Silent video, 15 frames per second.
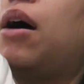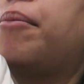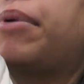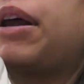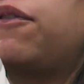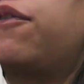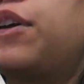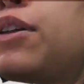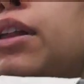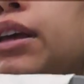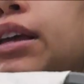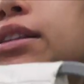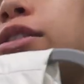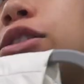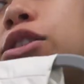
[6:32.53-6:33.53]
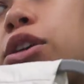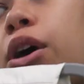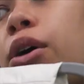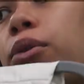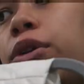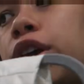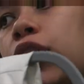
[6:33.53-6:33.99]
but I feel like it's
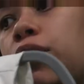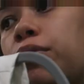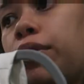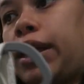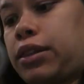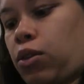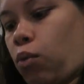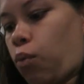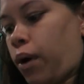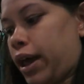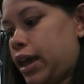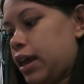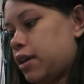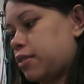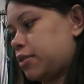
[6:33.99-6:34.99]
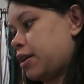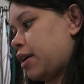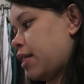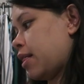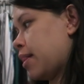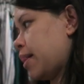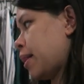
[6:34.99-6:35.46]
so cute, like the white,
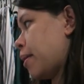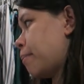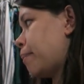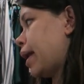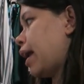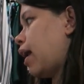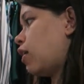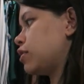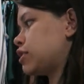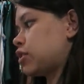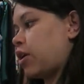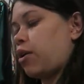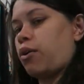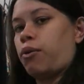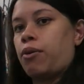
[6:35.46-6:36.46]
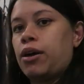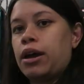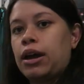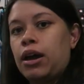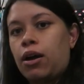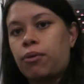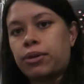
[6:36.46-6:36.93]
but also
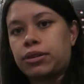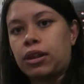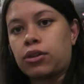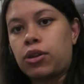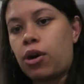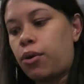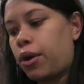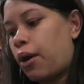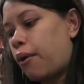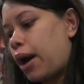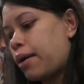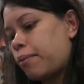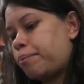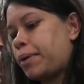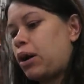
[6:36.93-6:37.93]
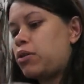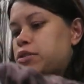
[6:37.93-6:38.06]
with the logo. But